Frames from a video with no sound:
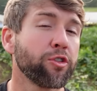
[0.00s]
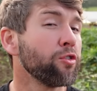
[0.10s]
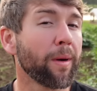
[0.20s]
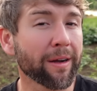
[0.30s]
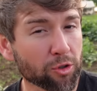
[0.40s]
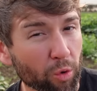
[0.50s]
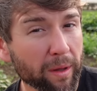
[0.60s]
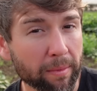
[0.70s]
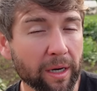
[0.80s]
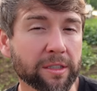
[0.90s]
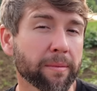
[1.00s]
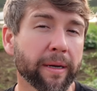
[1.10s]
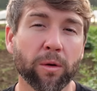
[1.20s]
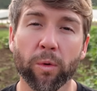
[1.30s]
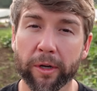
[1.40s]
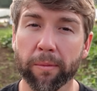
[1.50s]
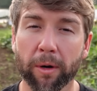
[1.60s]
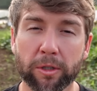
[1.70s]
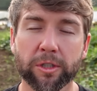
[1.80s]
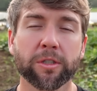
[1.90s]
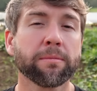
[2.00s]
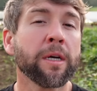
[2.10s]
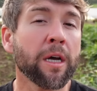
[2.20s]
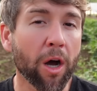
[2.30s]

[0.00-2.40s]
to about twenty bucks, depending on where you purchase them.